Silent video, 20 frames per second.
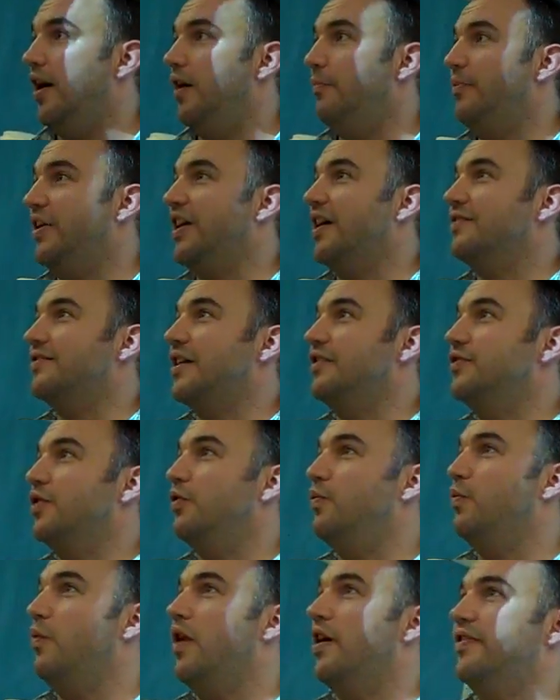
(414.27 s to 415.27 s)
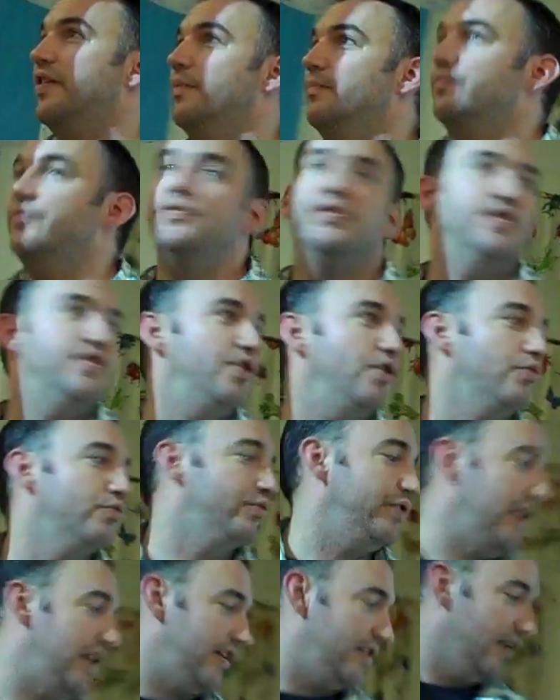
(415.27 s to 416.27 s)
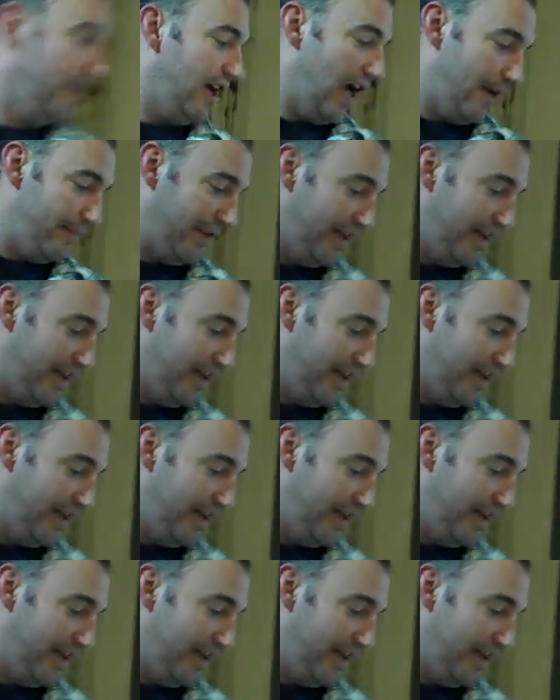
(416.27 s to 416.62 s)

Because I don't want them to read, I